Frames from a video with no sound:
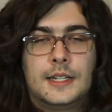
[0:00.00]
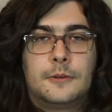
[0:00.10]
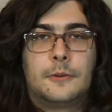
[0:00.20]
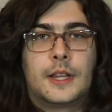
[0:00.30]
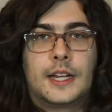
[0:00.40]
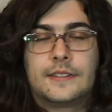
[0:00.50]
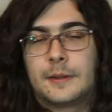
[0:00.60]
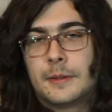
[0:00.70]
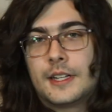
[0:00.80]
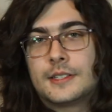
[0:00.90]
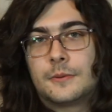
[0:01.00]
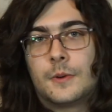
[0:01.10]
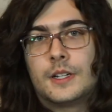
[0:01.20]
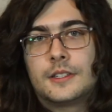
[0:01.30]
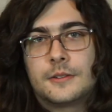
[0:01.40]
will have a
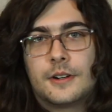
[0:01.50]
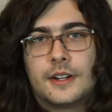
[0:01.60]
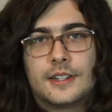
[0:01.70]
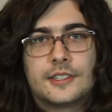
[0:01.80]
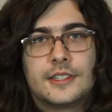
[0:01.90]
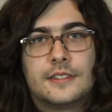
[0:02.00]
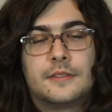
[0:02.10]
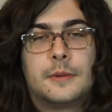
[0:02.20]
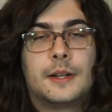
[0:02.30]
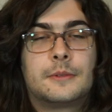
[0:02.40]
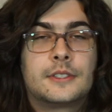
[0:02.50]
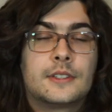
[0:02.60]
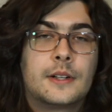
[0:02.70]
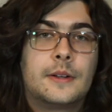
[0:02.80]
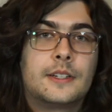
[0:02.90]
+1 to our initiative, but I'm
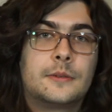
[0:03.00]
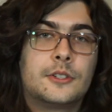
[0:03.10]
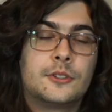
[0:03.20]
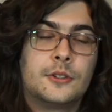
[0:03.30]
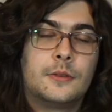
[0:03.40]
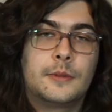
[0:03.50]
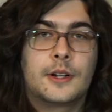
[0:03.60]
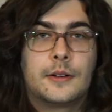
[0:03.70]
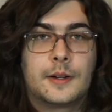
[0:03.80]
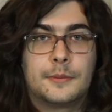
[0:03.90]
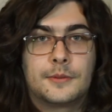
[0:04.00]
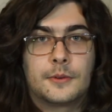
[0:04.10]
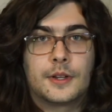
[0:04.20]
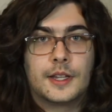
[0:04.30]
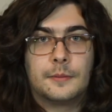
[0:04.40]
still going to assume you're going
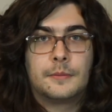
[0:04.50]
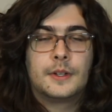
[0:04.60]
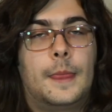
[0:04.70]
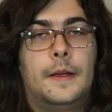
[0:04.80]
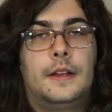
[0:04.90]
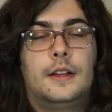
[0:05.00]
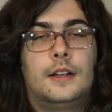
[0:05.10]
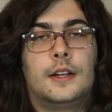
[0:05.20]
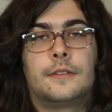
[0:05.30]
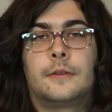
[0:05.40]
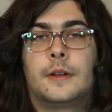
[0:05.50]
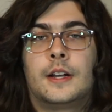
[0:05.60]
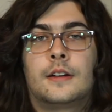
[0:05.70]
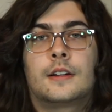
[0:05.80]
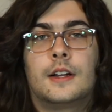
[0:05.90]
before them. If you went
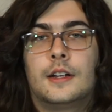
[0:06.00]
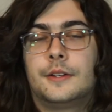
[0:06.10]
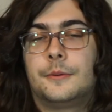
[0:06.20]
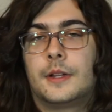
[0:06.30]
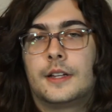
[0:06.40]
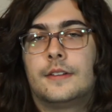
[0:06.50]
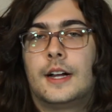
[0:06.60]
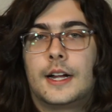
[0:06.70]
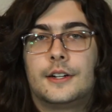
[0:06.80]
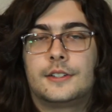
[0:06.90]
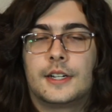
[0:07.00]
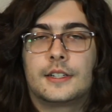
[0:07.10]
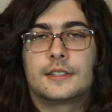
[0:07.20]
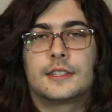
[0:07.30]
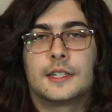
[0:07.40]
Harengon, you will have a higher
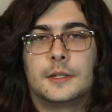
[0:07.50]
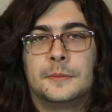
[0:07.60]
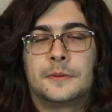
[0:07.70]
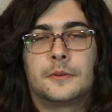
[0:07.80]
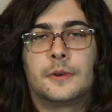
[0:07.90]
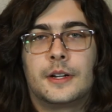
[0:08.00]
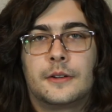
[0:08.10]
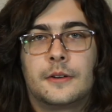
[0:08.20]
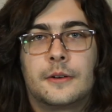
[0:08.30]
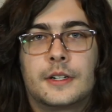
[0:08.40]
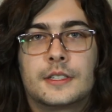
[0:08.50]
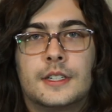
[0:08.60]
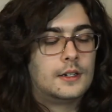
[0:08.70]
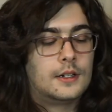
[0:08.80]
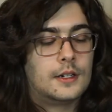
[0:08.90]
chance to go before your horse.
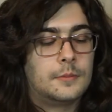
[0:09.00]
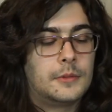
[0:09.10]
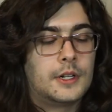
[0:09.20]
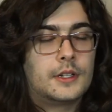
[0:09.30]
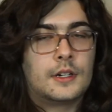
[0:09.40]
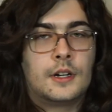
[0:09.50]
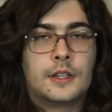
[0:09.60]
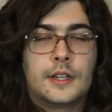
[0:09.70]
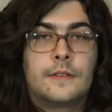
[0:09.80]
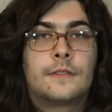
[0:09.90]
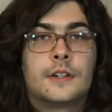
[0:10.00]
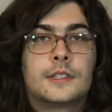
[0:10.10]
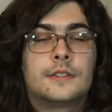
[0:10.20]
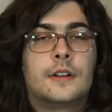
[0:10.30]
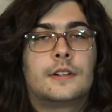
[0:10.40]
But on the
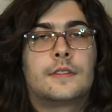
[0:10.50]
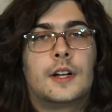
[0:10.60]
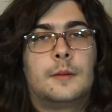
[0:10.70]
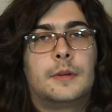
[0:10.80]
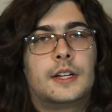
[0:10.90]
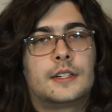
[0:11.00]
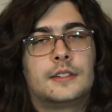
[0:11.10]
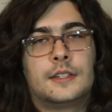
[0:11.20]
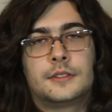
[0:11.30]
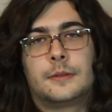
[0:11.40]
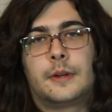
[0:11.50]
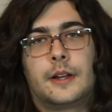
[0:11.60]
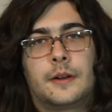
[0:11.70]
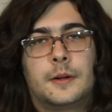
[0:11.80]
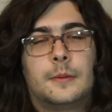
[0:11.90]
first round of combat, assuming
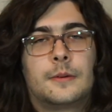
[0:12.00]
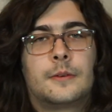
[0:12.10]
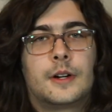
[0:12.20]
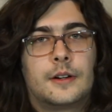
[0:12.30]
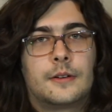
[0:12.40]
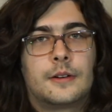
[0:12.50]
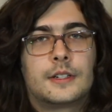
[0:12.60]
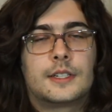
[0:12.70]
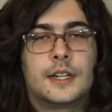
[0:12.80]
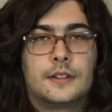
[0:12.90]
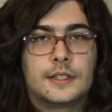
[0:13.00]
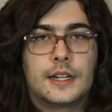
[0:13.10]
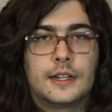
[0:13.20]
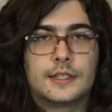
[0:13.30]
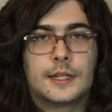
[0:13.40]
you go before your horse and you're
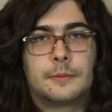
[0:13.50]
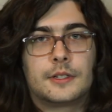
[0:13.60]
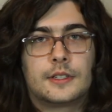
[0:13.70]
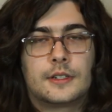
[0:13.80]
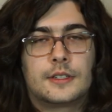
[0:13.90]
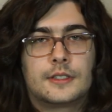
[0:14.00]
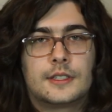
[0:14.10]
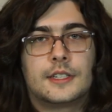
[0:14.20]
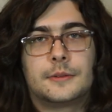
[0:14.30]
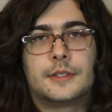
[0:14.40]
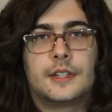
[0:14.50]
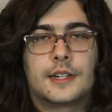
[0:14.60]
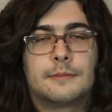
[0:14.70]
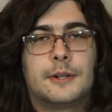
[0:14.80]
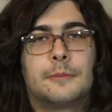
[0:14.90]
taking separate turns, as we
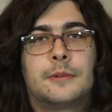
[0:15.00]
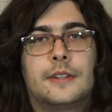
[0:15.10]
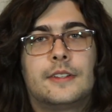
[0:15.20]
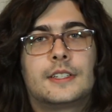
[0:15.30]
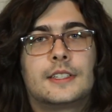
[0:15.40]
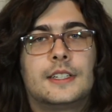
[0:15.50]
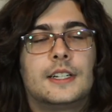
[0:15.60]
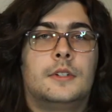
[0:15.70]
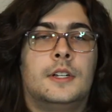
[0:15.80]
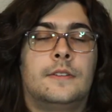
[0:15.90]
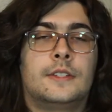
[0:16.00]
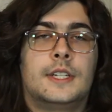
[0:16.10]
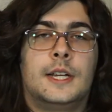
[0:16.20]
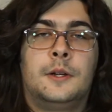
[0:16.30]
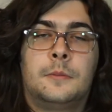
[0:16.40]
talked about previously, if it's
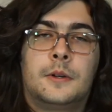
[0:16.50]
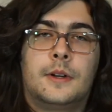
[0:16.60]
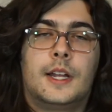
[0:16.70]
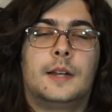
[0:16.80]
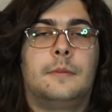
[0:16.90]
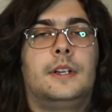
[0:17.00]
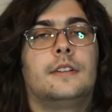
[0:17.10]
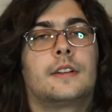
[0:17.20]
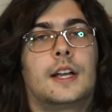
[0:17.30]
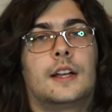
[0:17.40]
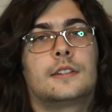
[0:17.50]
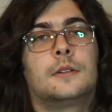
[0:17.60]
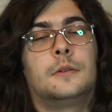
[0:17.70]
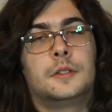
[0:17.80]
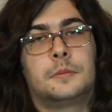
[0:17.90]
a humanoid enemy, you'll cast
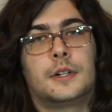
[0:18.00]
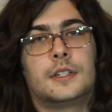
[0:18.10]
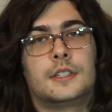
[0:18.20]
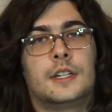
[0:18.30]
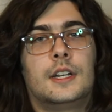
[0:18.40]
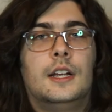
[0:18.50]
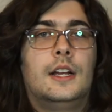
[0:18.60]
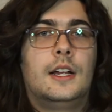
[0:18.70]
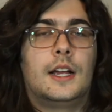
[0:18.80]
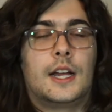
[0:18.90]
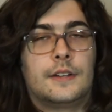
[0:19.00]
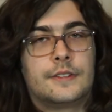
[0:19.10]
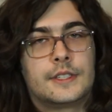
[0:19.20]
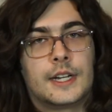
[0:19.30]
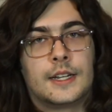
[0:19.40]
Hold Person, and
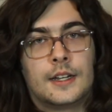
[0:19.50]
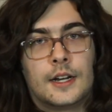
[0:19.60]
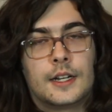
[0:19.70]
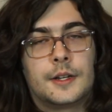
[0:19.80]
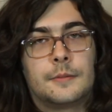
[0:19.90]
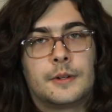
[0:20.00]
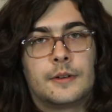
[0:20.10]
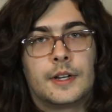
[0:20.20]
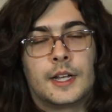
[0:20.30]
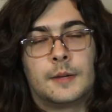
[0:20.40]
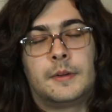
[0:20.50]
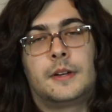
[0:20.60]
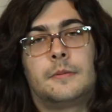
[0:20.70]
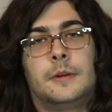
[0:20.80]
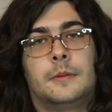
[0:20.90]
if it's a non-humanoid
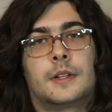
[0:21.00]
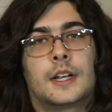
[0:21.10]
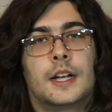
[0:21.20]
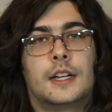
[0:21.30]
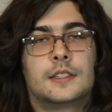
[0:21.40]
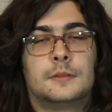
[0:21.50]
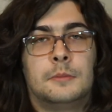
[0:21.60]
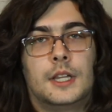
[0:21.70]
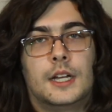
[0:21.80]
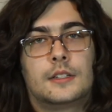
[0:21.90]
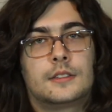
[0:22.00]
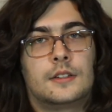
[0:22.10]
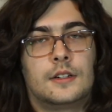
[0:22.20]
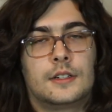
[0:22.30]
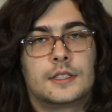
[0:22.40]
enemy, we will cast Bless
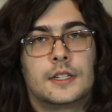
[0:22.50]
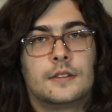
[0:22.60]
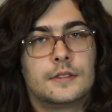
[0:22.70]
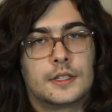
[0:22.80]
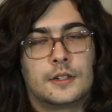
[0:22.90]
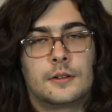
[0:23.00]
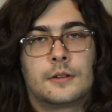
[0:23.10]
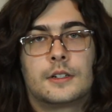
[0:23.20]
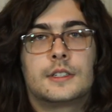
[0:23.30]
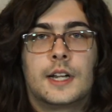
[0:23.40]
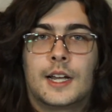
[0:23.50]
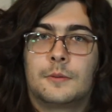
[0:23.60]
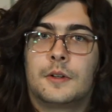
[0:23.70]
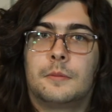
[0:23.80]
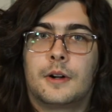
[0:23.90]
on ourselves and our horse
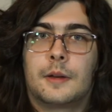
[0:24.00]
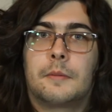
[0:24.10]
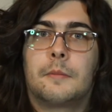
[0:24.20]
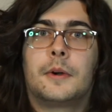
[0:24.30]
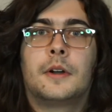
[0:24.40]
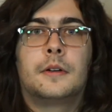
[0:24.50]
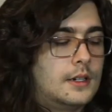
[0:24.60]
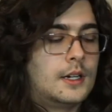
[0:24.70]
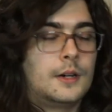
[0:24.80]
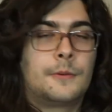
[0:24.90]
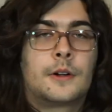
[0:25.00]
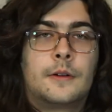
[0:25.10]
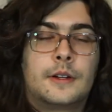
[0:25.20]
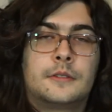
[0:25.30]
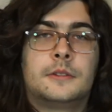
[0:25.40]
and one party member. We're
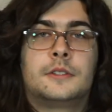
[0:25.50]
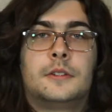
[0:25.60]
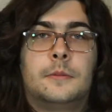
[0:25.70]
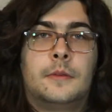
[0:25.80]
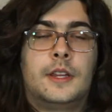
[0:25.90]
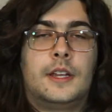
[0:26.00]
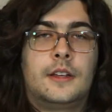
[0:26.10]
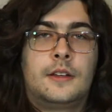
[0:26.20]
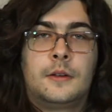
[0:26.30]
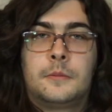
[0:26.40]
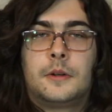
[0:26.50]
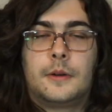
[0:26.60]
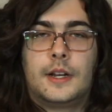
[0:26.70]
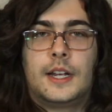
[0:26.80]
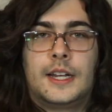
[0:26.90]
going to assume the
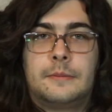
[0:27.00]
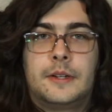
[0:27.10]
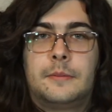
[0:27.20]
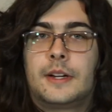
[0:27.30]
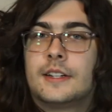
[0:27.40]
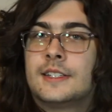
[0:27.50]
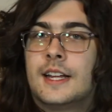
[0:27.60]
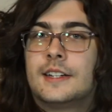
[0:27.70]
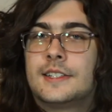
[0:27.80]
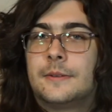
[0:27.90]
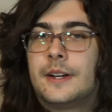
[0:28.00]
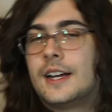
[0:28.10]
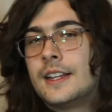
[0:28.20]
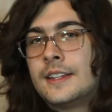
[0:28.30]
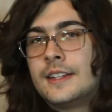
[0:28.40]
humanoid enemy, because that is how we
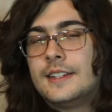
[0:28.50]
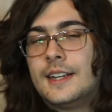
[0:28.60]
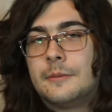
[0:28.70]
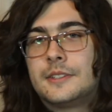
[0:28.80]
got the damage